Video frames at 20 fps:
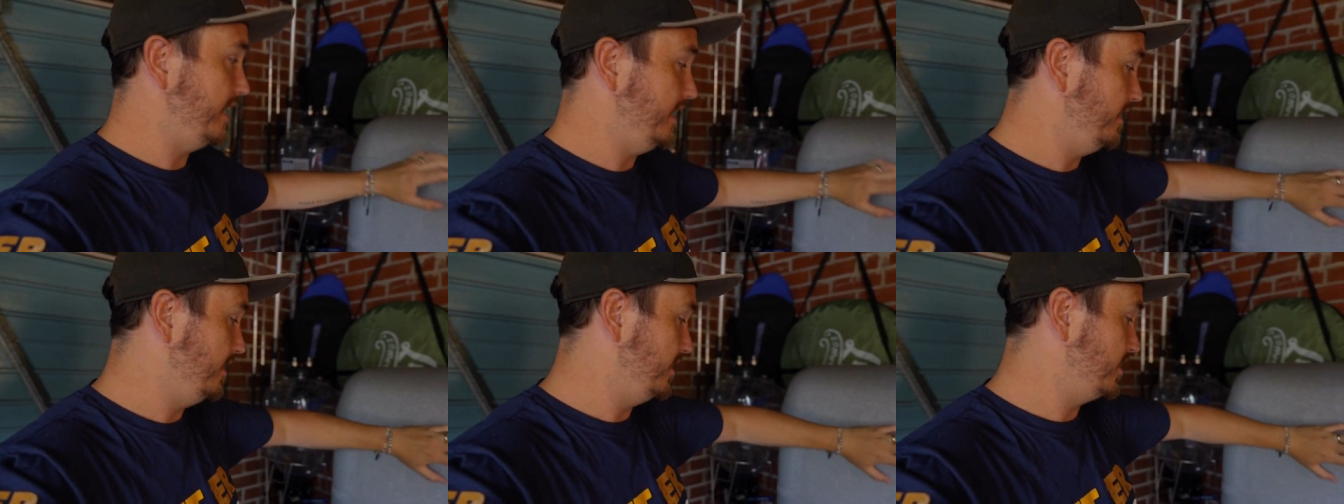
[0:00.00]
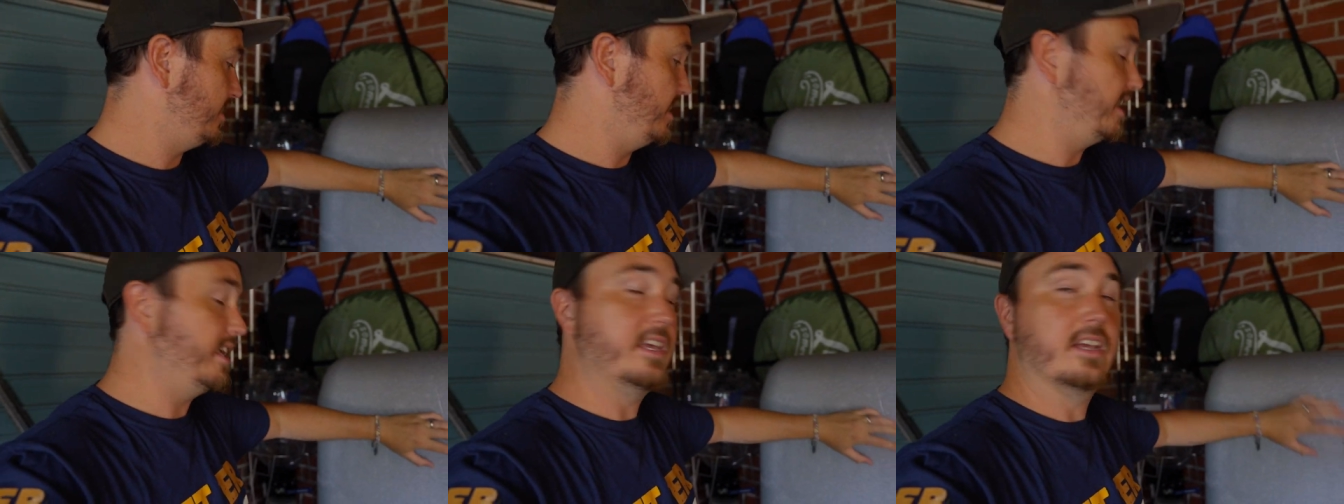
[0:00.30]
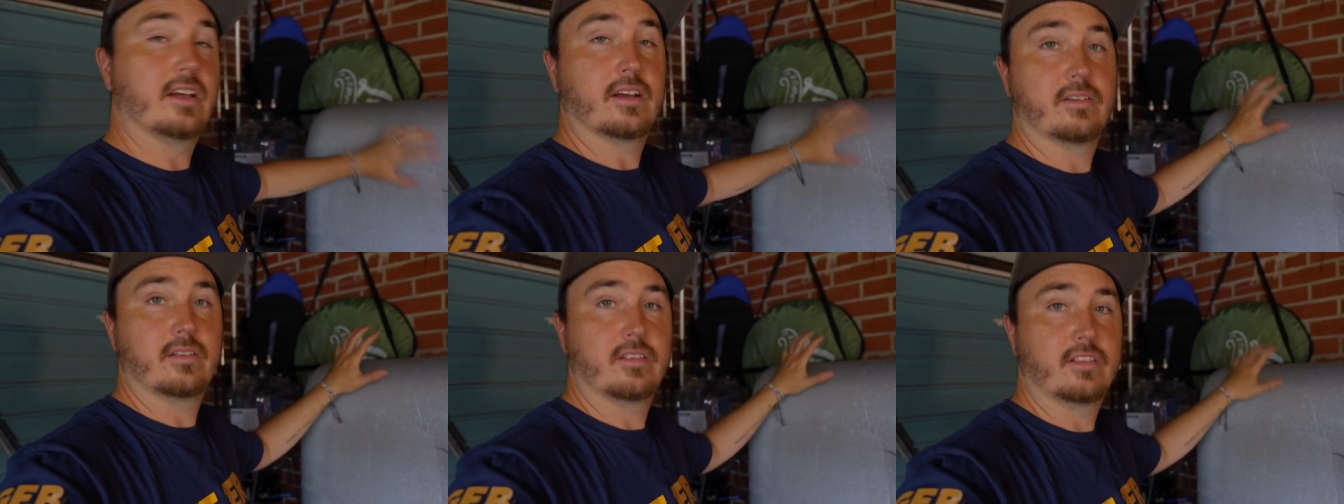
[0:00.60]
in this thing
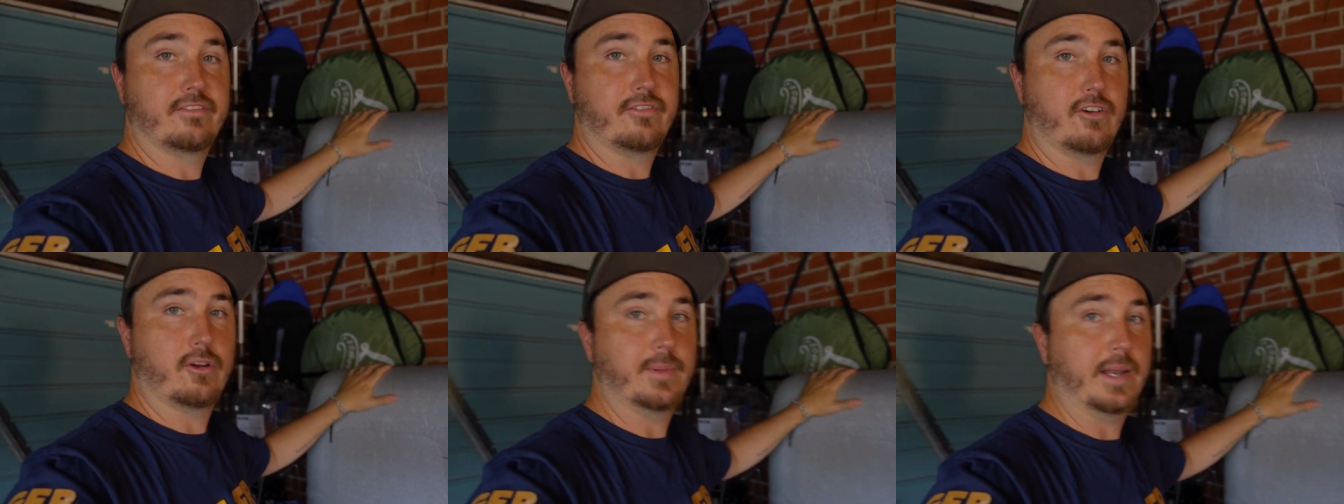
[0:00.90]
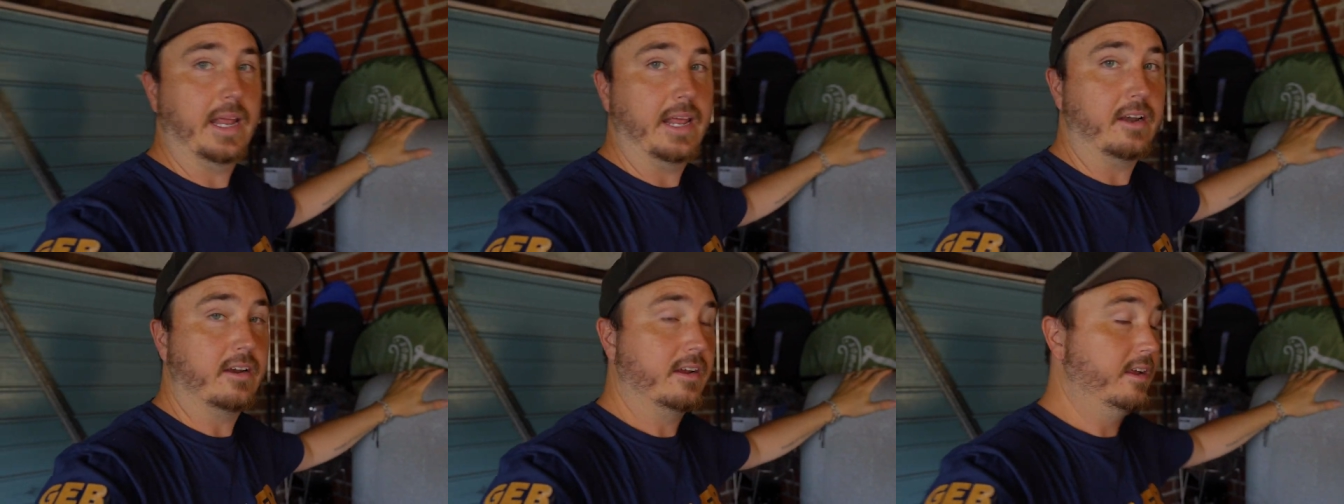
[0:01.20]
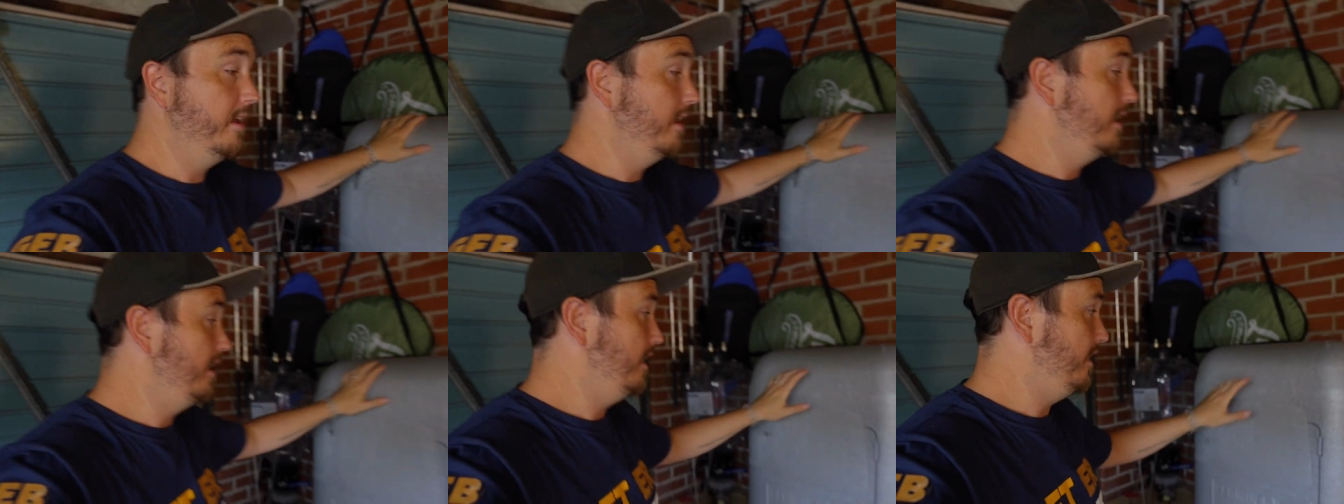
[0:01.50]
here, the Ferminator.
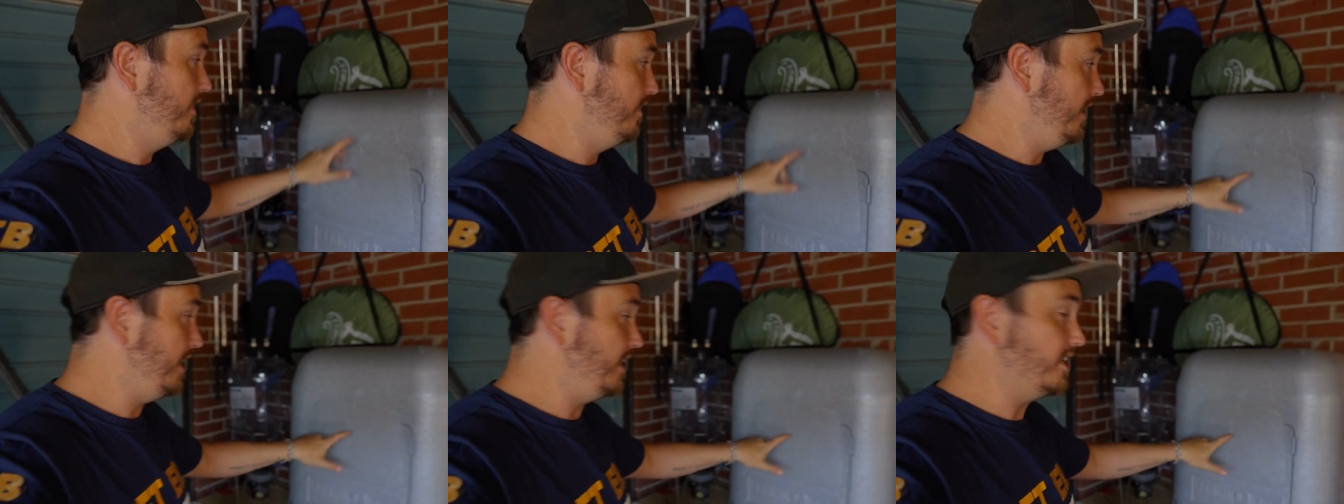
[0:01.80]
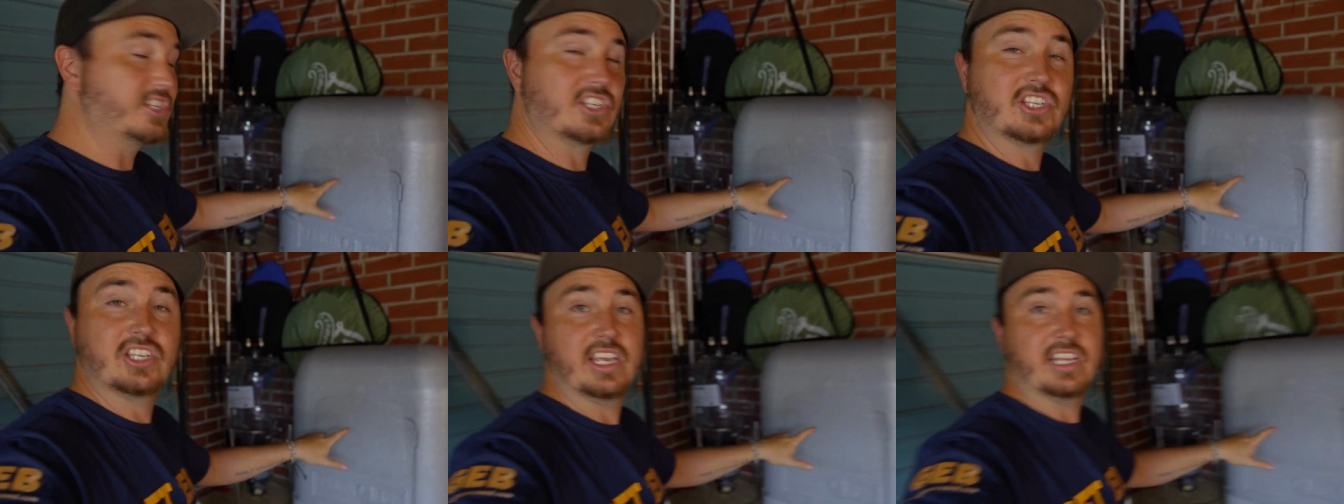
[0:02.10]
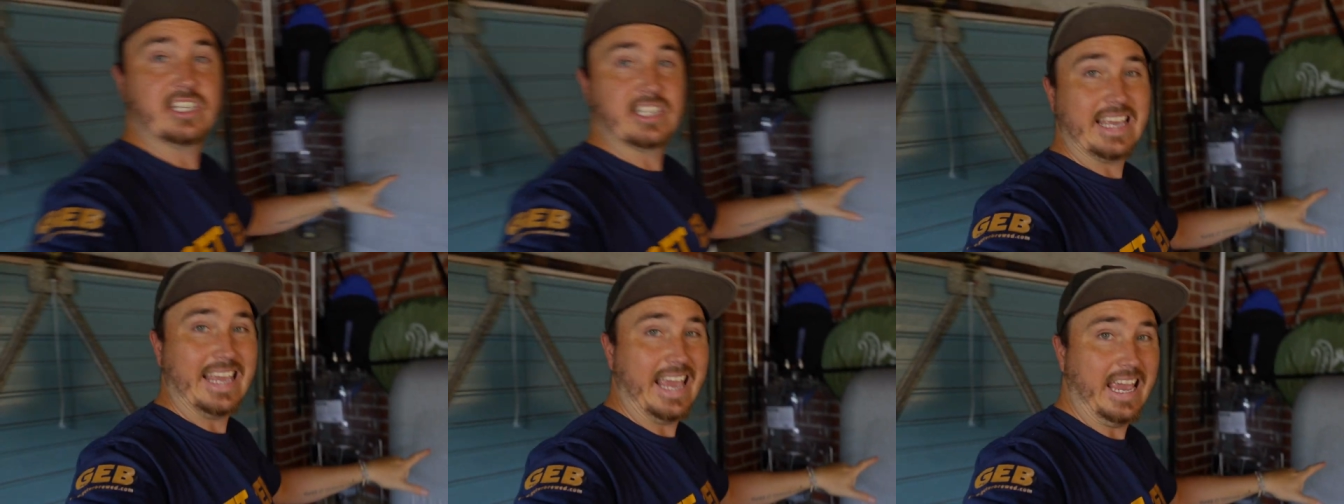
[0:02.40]
This
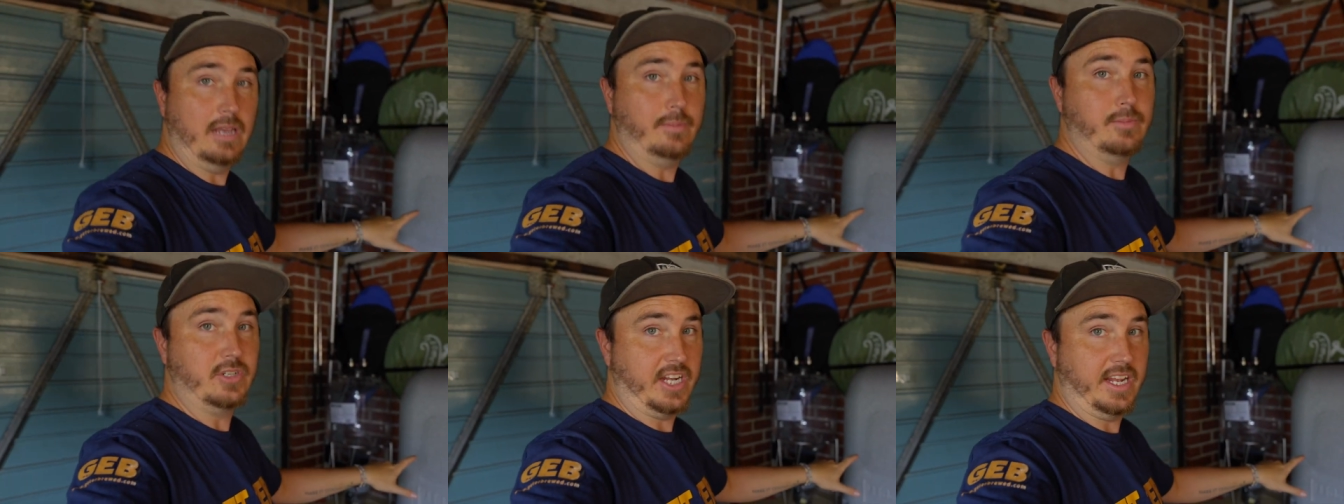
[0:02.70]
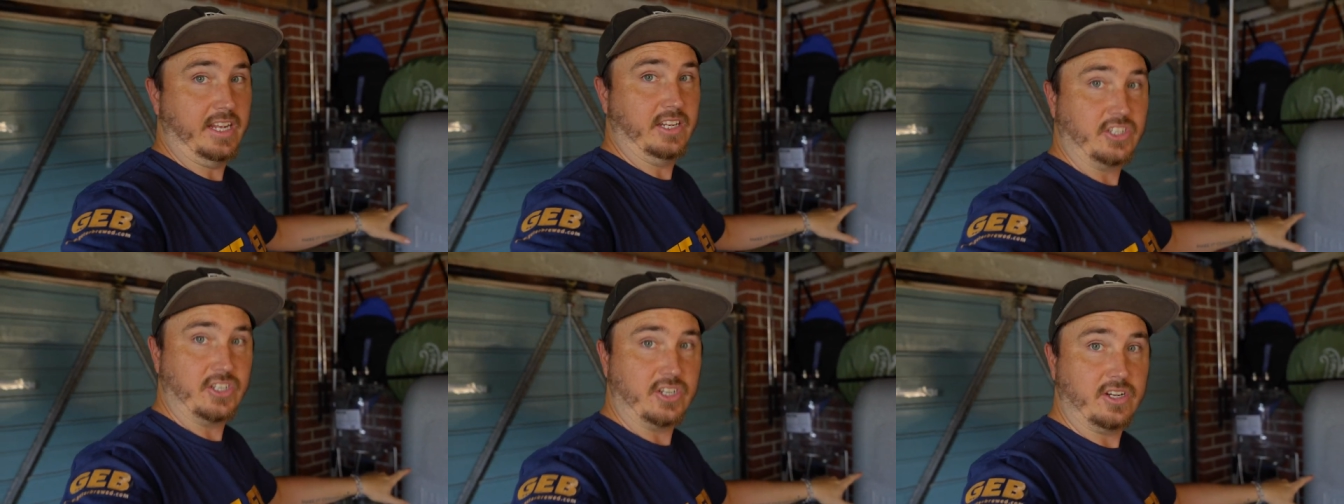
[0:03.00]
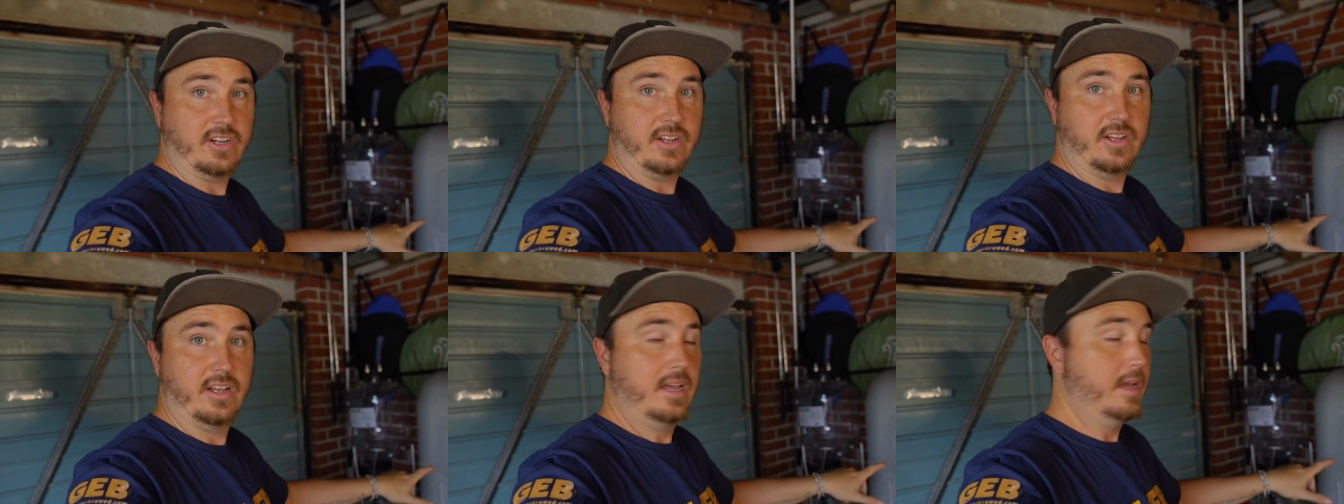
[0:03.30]
is a game changer